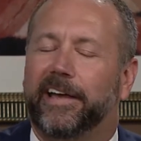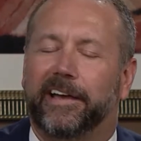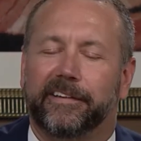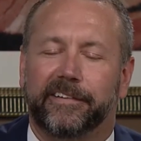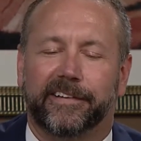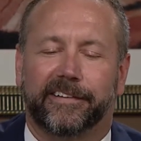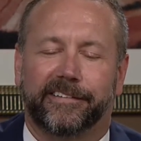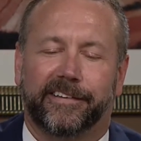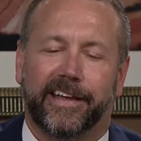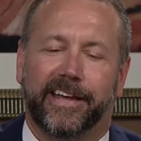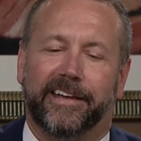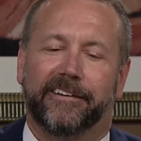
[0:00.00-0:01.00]
Yeah,
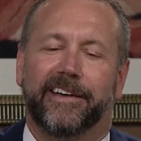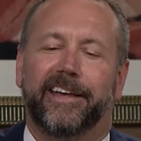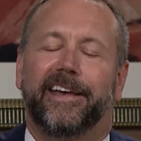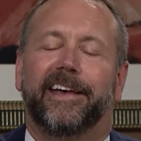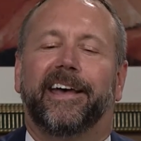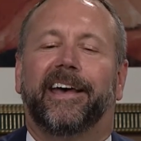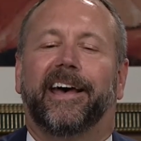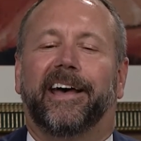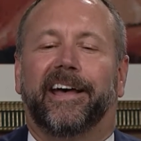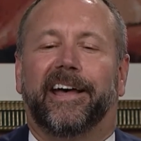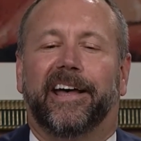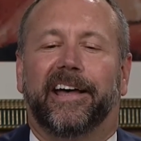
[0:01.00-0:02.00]
thank you.
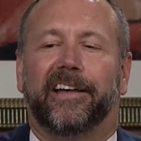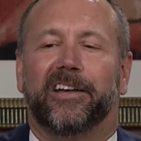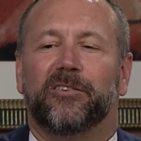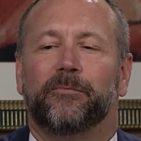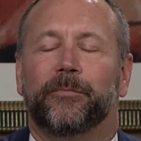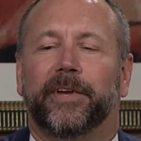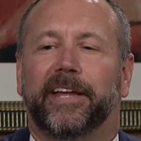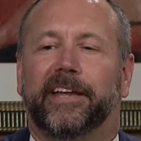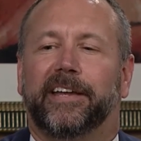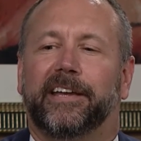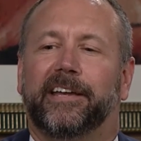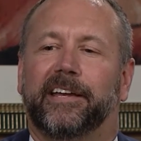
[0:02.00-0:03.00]
Uh,
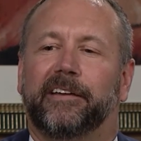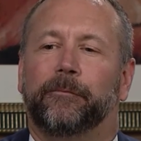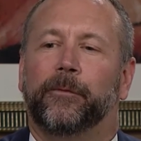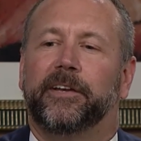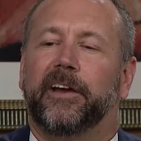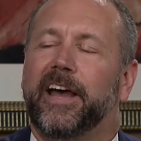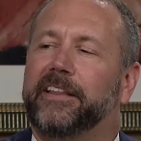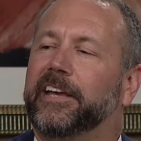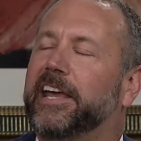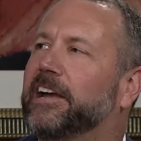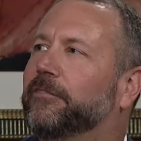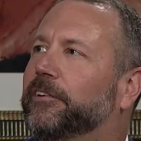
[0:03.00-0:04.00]
but if, when you hide the
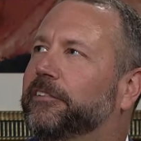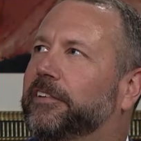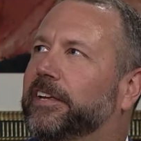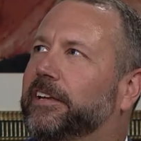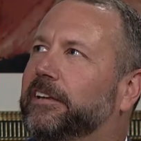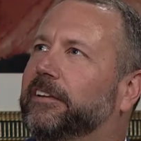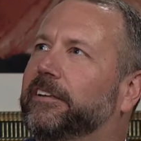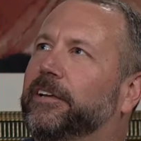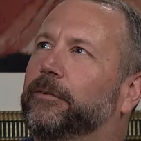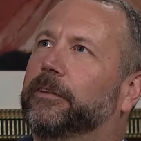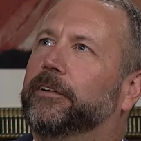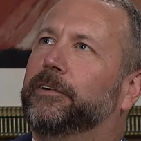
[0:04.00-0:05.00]
cameras, then you
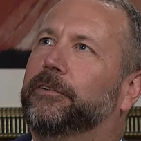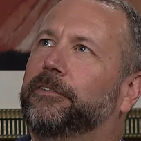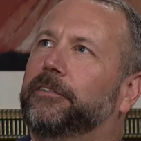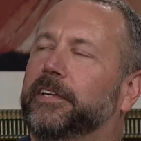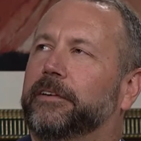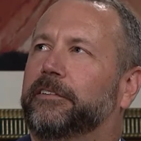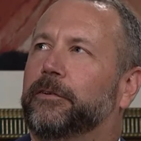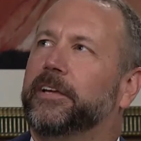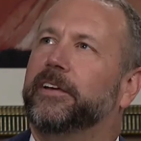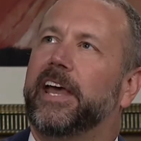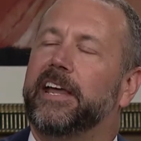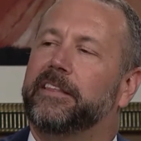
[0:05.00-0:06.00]
lose. So
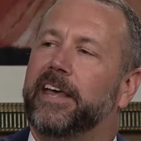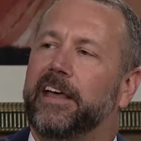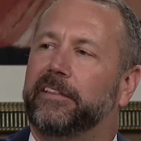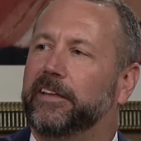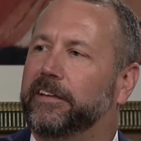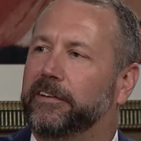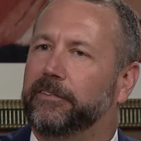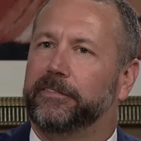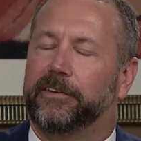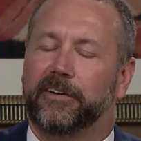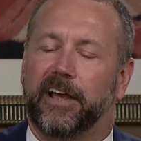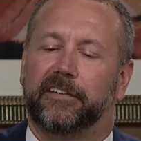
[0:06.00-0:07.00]
you gain that that you're,
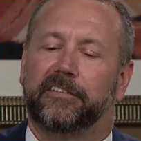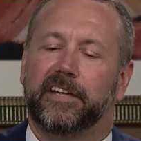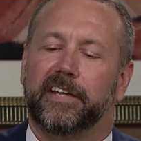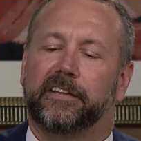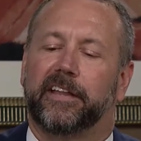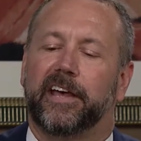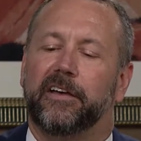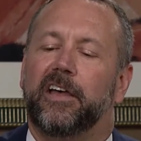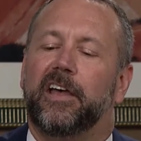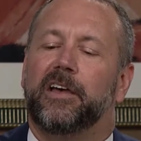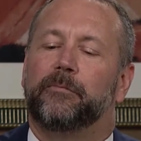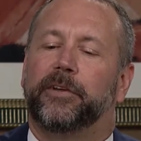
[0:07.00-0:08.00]
you're not seeing that,
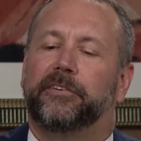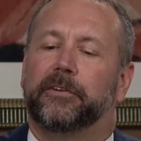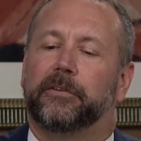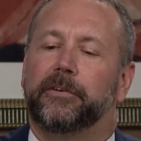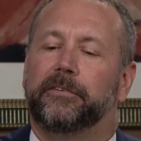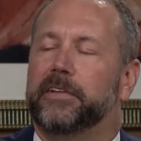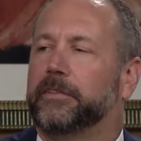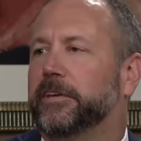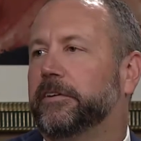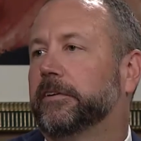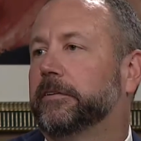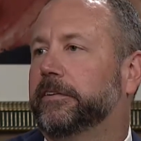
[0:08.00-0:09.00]
but you're losing the
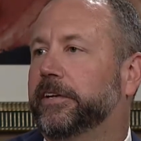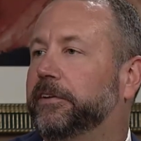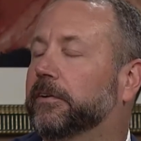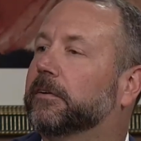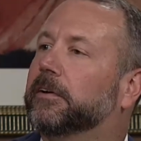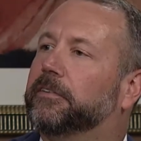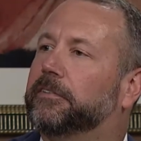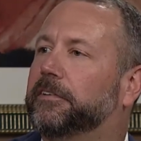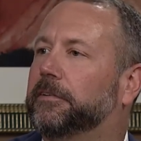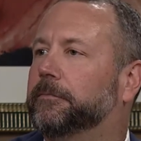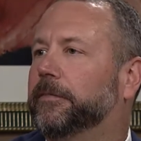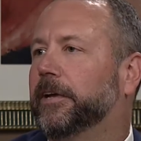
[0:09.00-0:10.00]

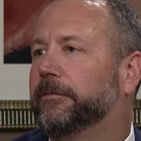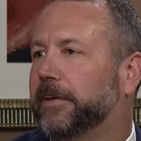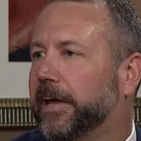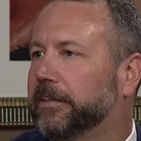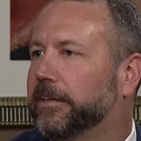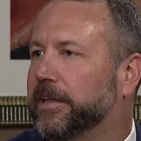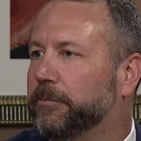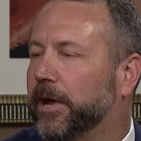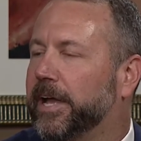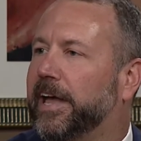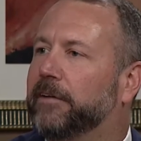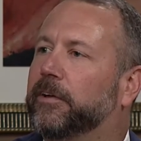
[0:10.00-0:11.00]
deterrence effect that that
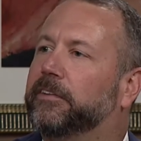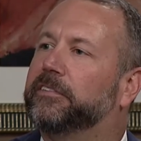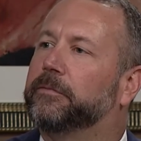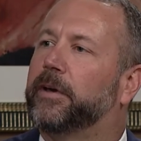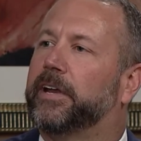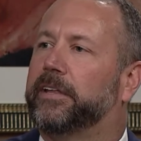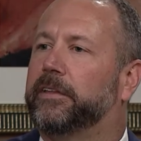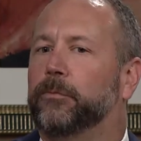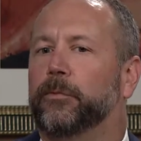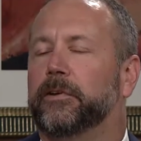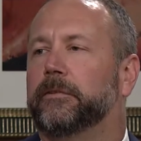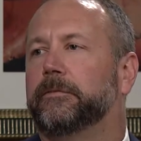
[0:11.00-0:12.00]
might have on somebody that
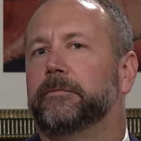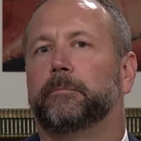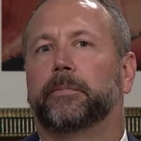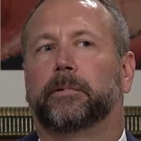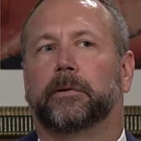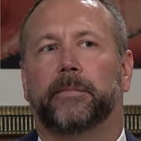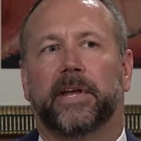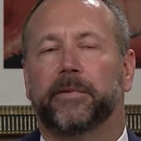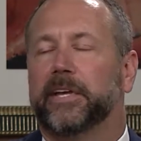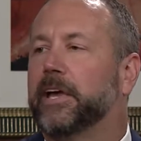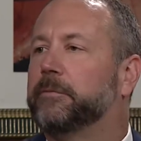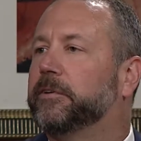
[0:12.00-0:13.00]
would have
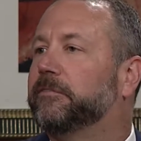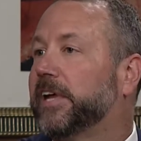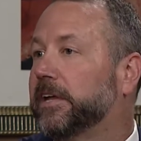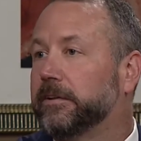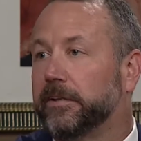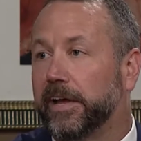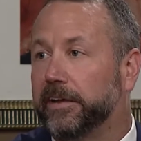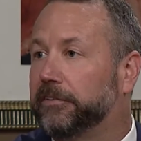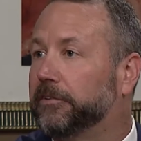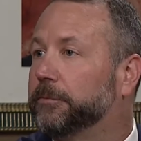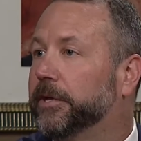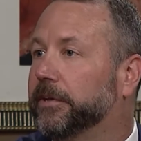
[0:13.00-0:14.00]
maybe come and vandalized
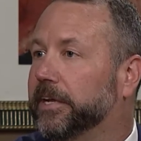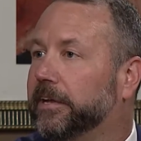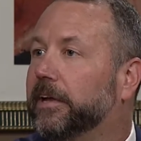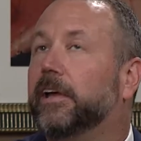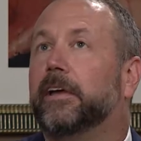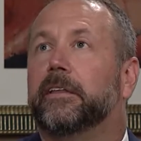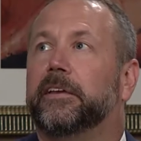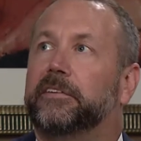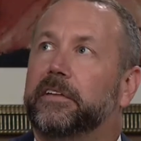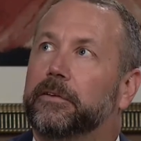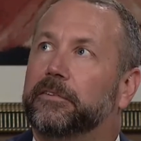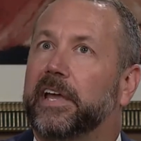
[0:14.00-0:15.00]
your building. They
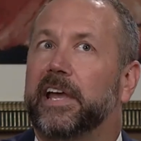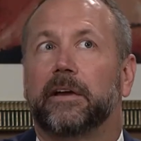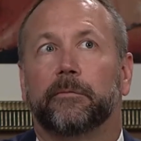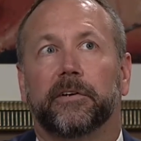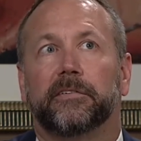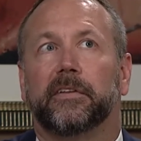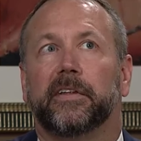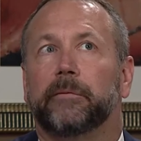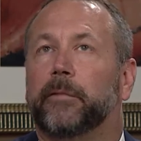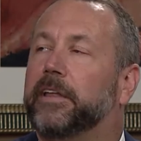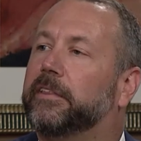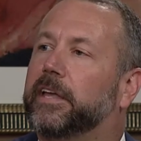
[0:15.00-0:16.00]
see those cameras they
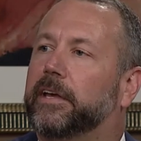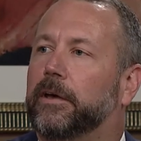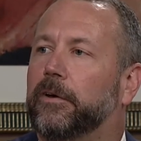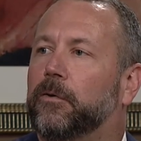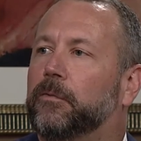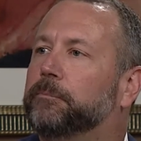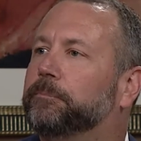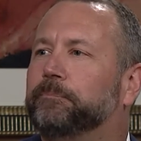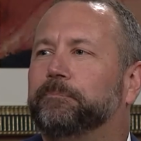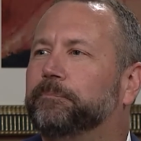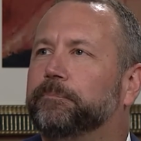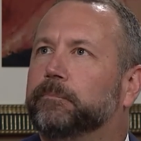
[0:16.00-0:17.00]
might think, oh,
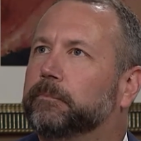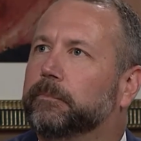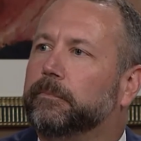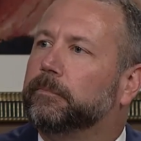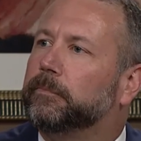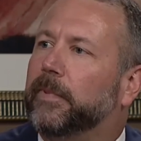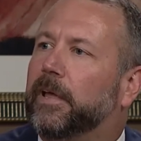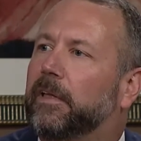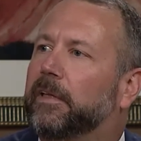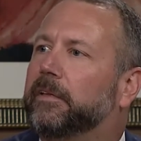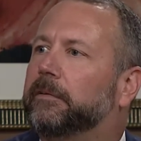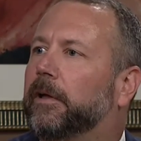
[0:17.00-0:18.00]
I'll,
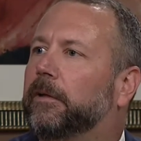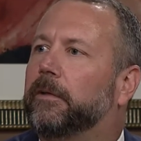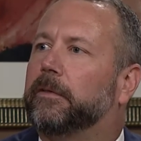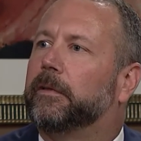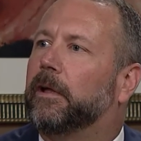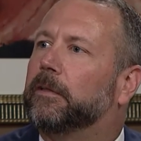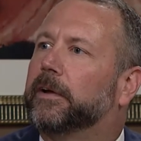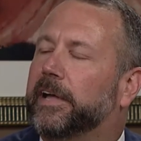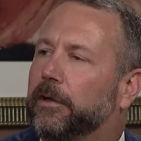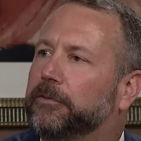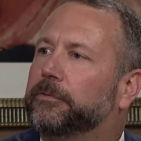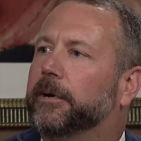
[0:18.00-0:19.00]
I'll, I'll look
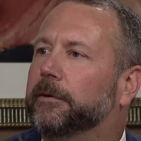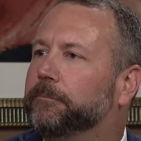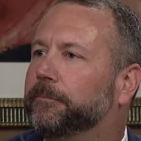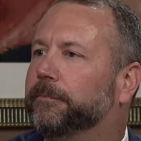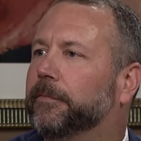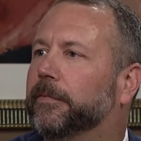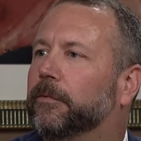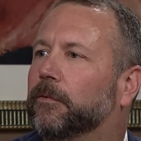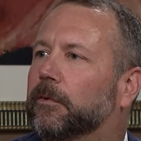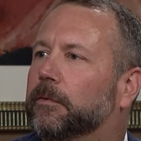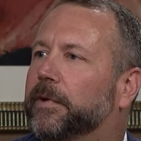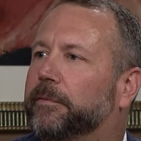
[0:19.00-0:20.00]
elsewhere, mm.
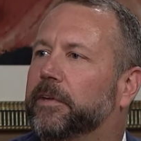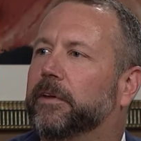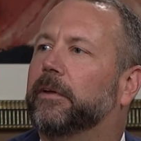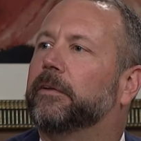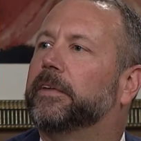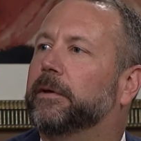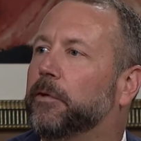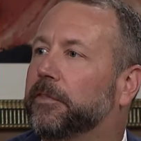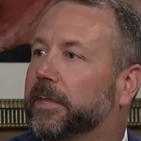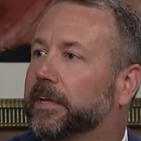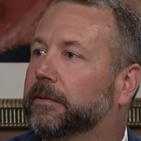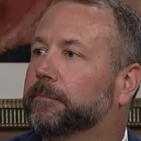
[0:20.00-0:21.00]
or maybe well, I'll okay,
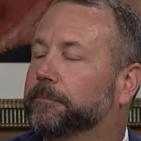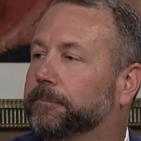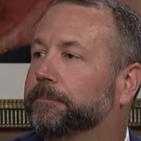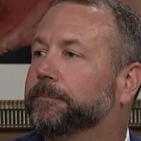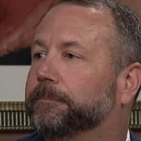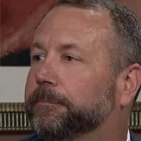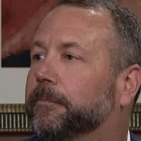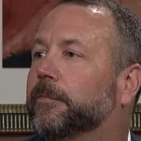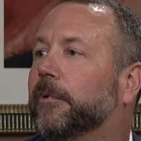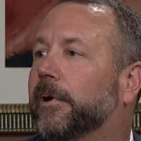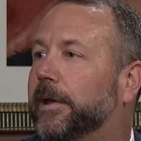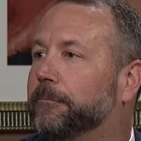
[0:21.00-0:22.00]
double as a deterrent.
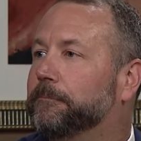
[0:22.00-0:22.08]
Yeah. Right.